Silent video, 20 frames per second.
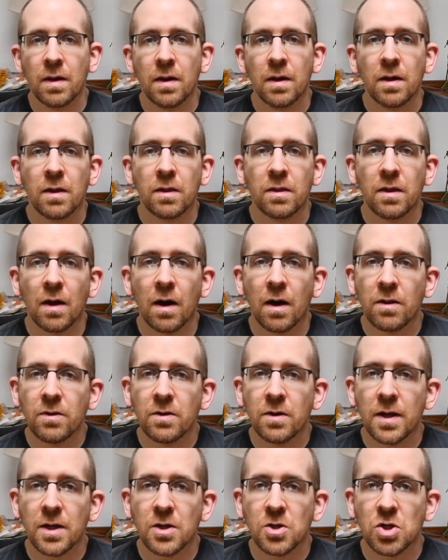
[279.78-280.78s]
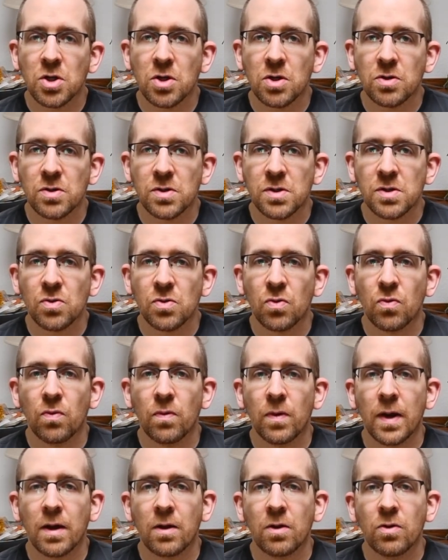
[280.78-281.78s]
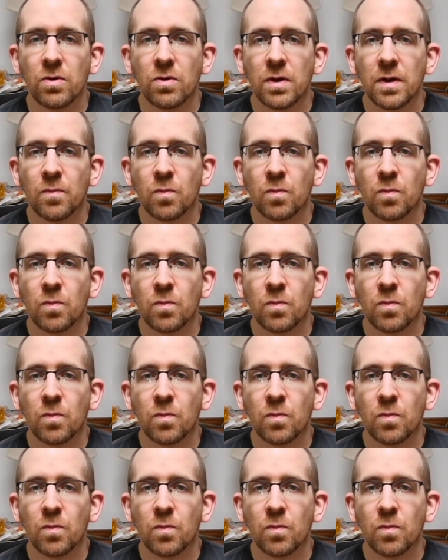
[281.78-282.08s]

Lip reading: The other issues included